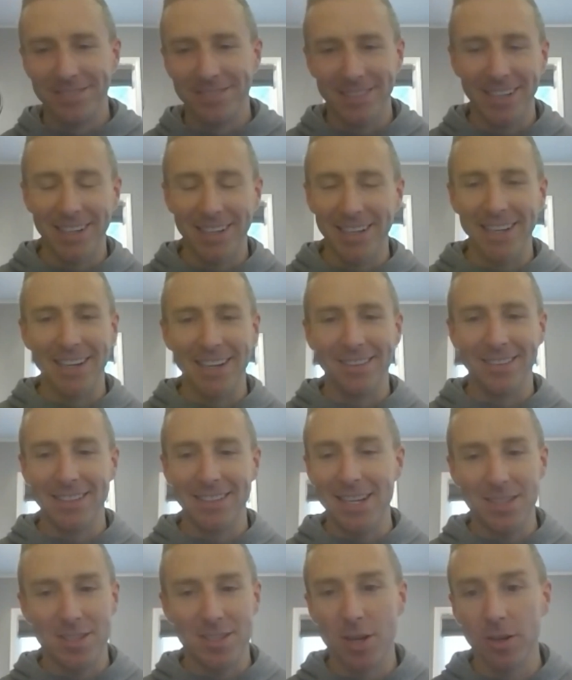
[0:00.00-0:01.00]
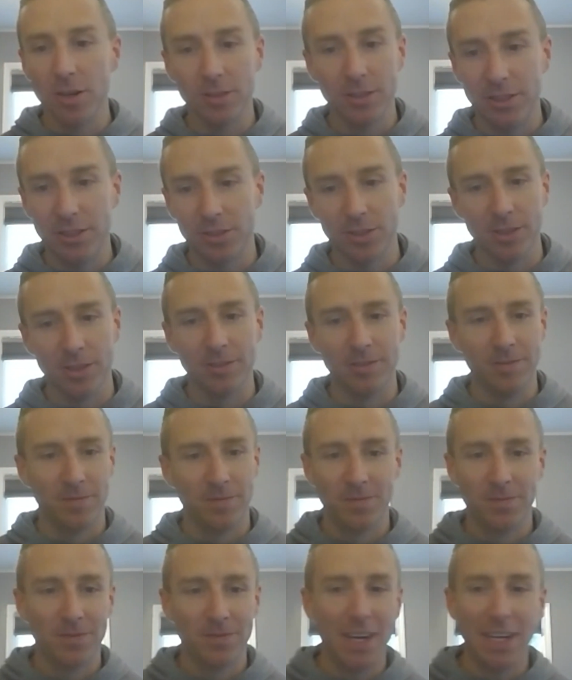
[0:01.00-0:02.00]
There you go. And that's totally true.
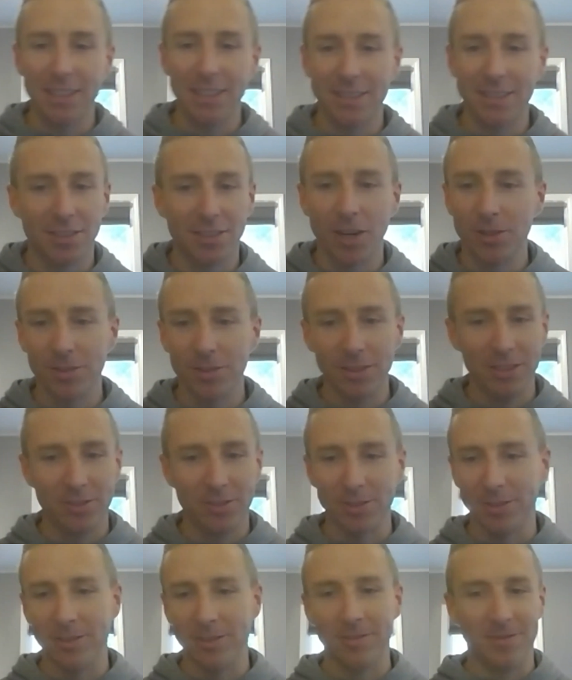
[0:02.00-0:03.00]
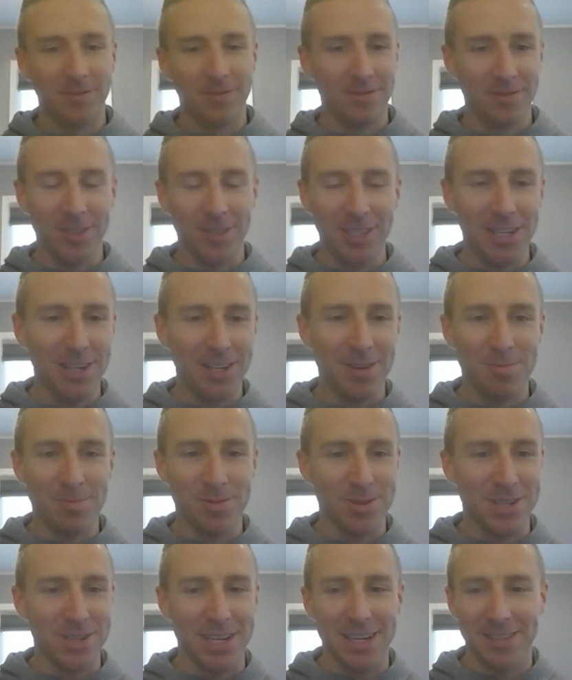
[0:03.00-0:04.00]
That is totally true.
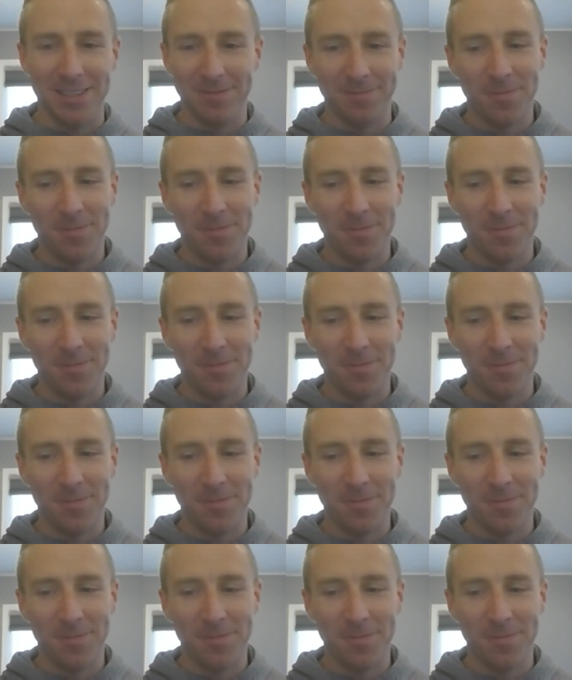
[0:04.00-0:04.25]
100%.